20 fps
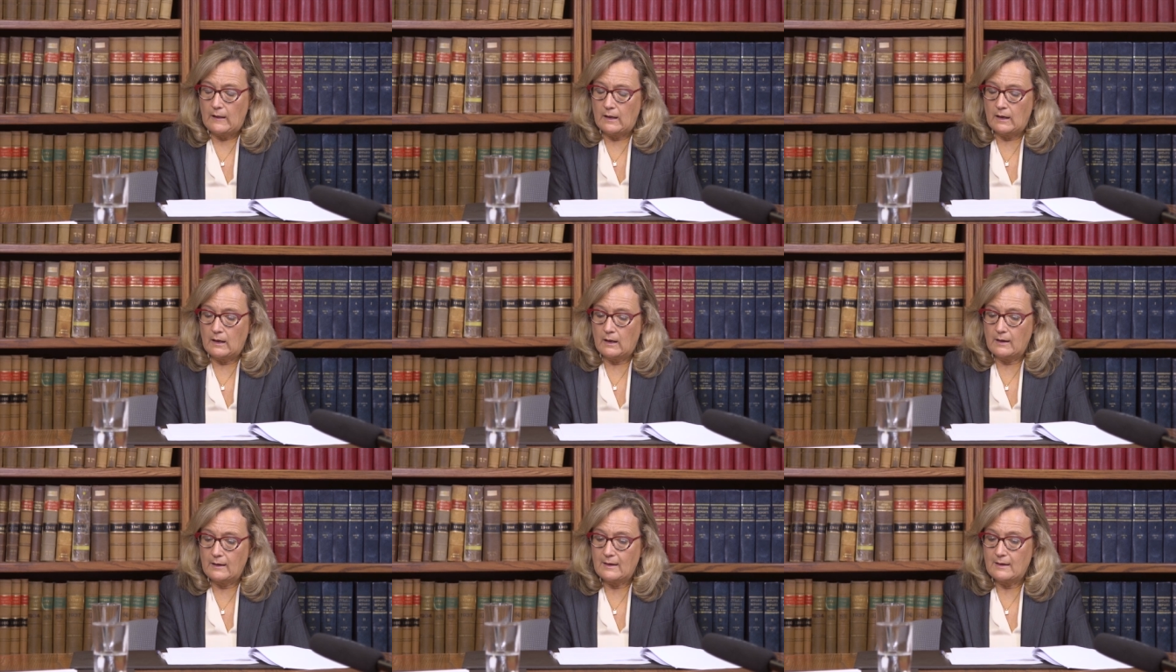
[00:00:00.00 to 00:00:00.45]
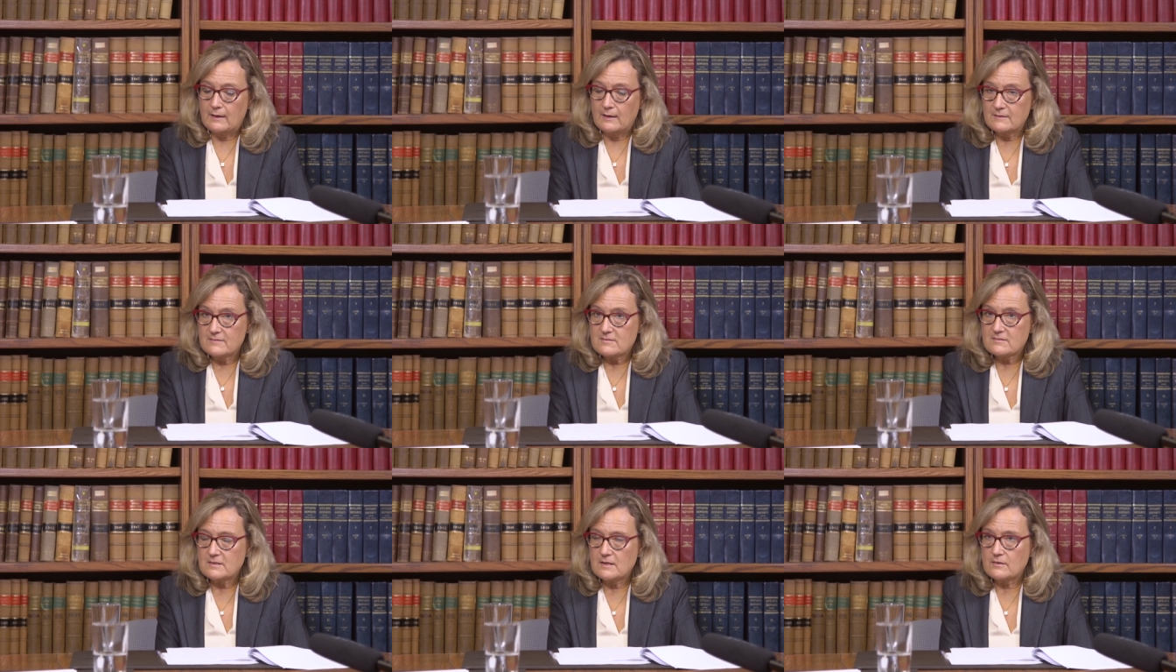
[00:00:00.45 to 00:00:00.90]
uh,
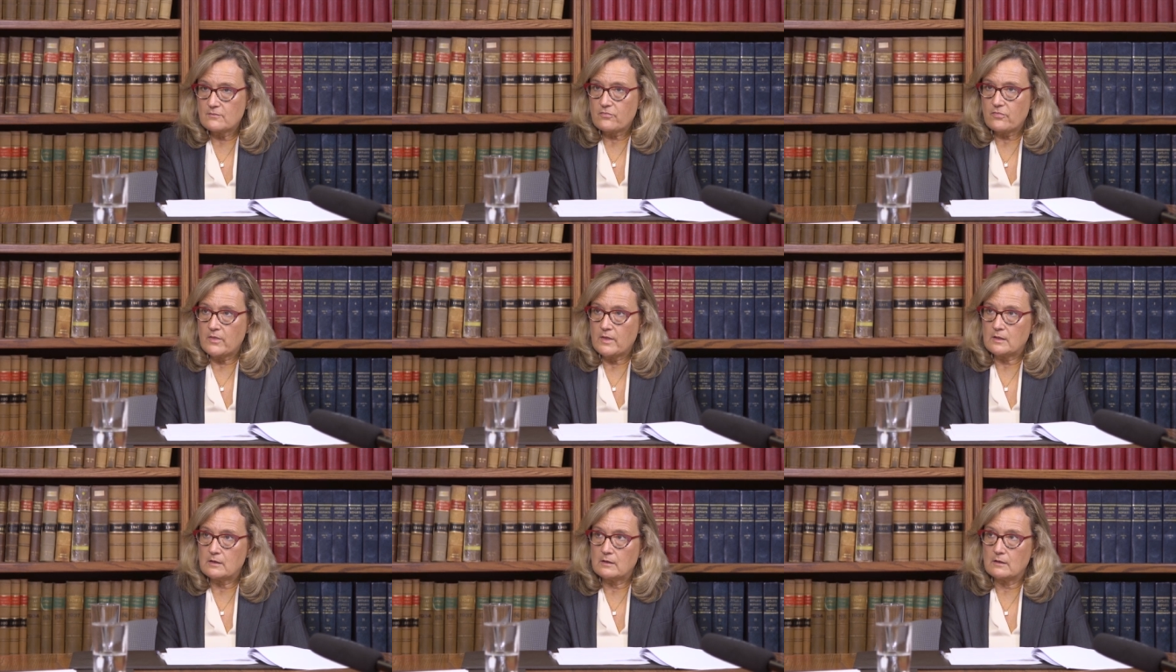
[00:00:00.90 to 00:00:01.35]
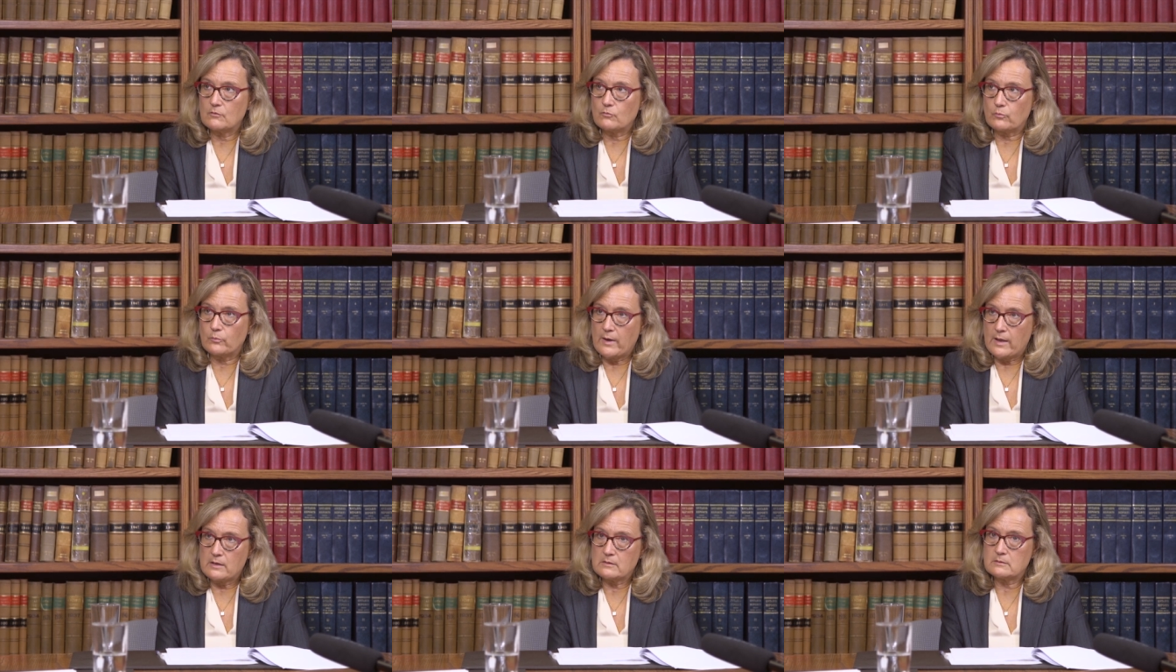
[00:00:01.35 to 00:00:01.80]
it states that
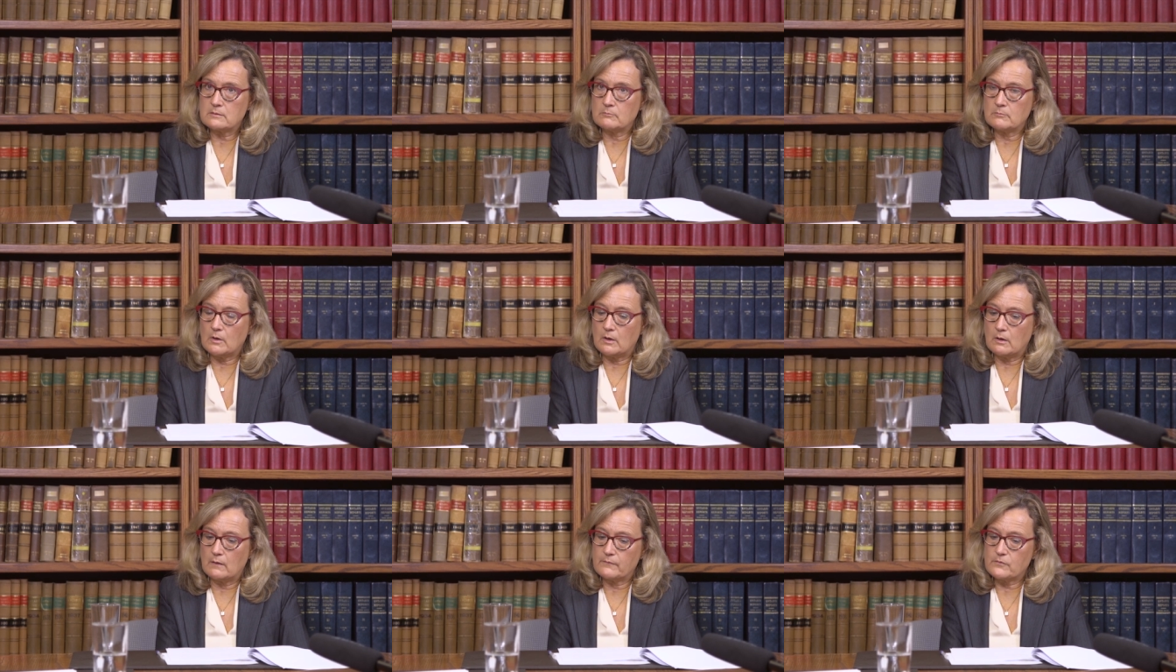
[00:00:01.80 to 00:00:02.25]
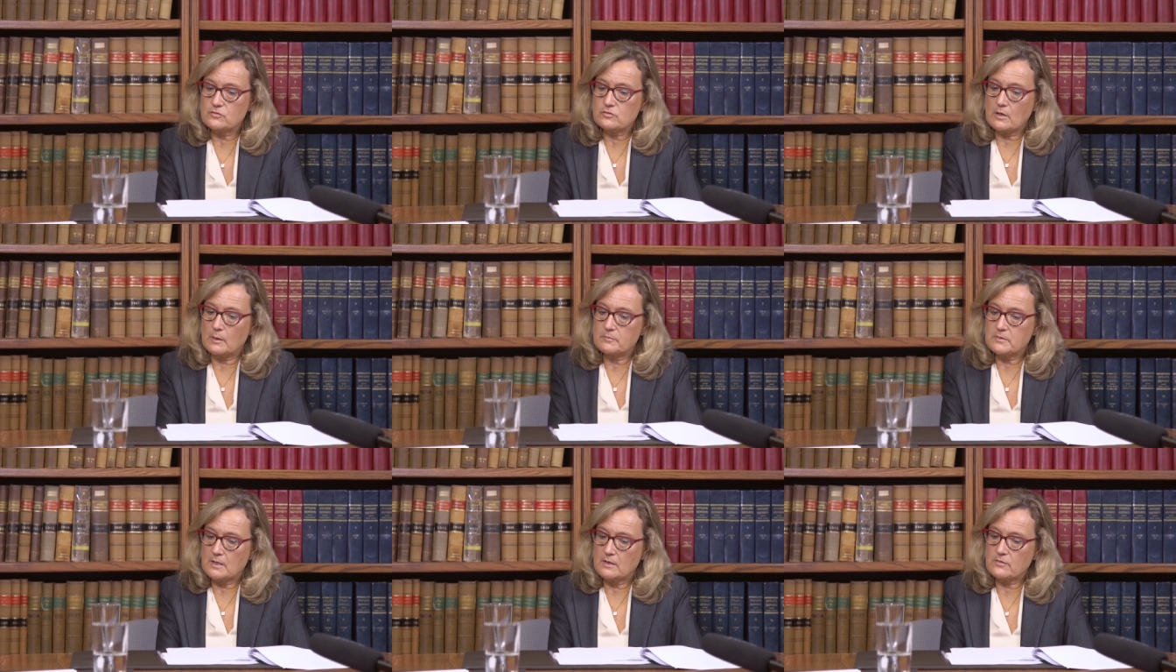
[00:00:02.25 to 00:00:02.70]
random
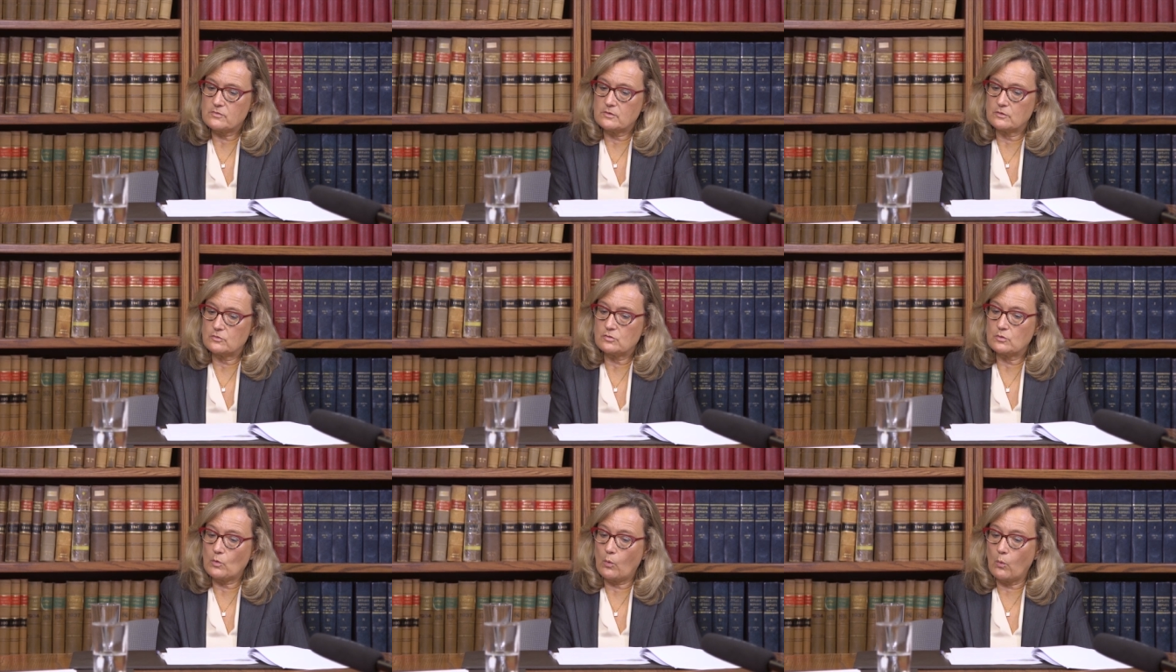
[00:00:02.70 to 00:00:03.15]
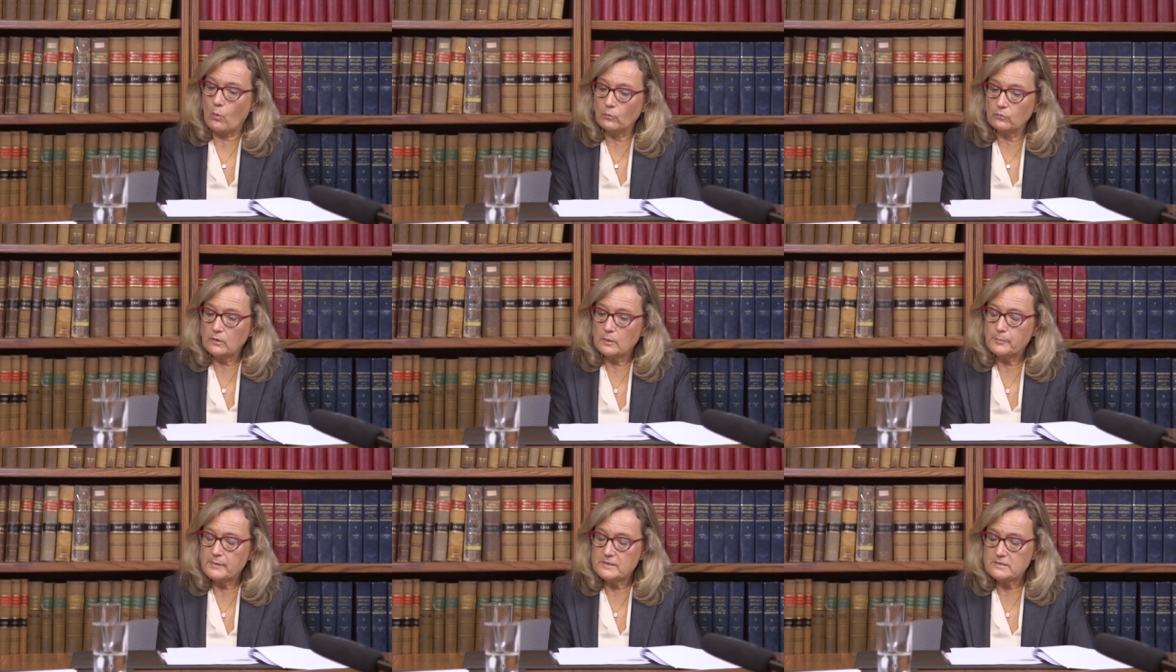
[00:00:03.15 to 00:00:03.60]
on-the-job testing should
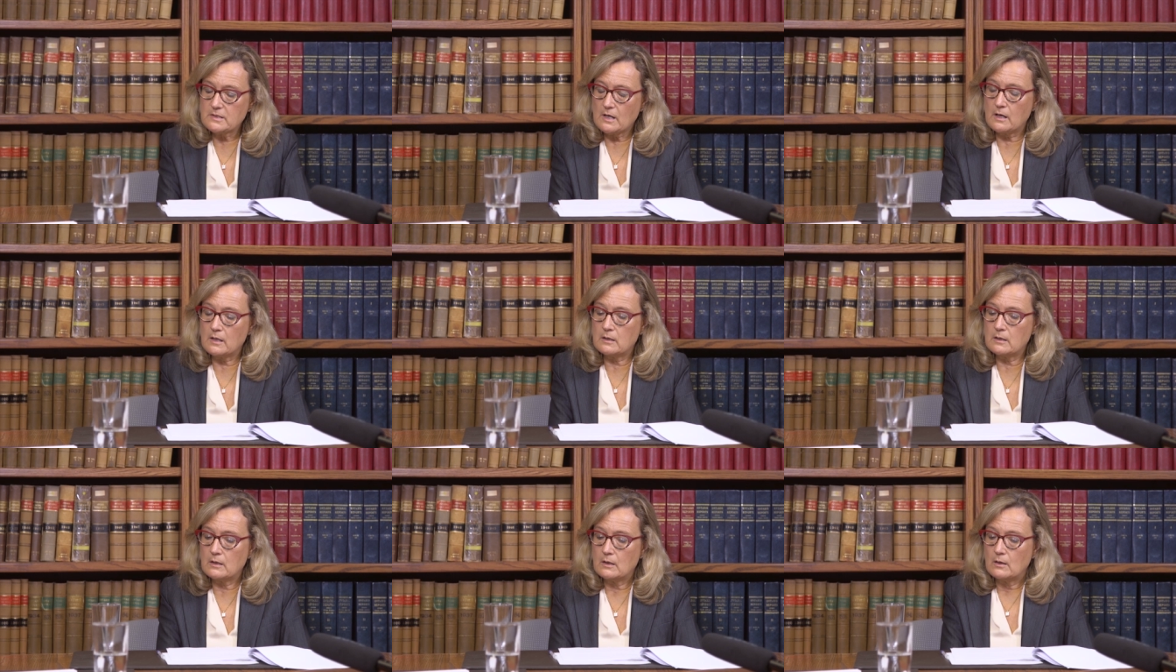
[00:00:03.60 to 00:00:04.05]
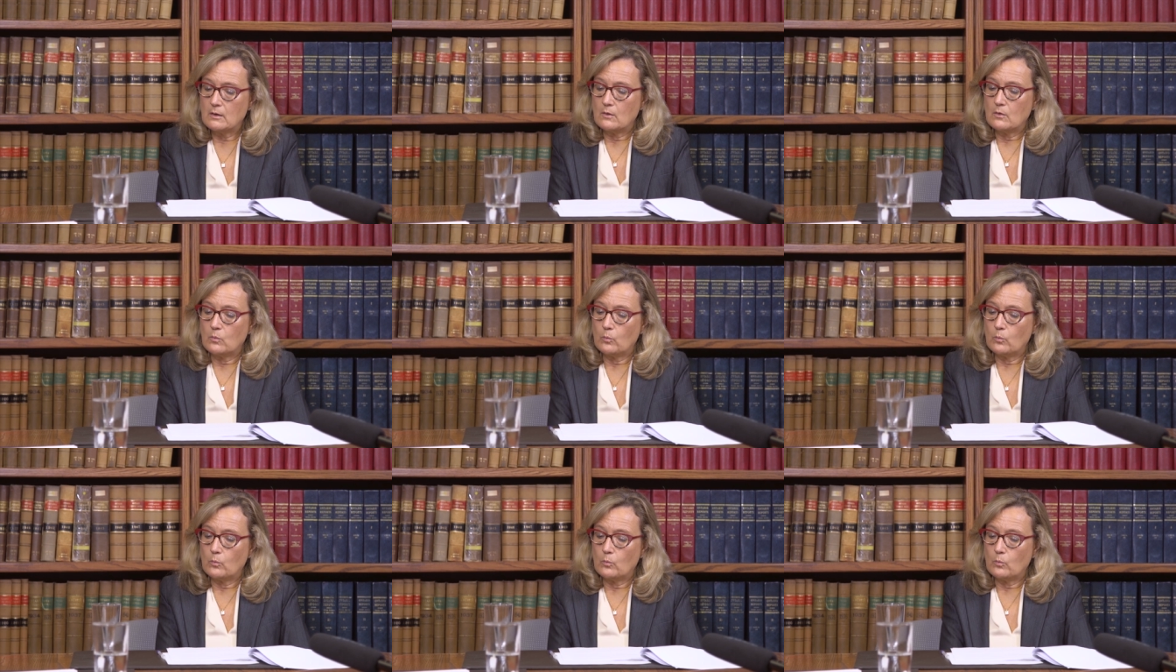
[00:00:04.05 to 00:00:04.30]
only be done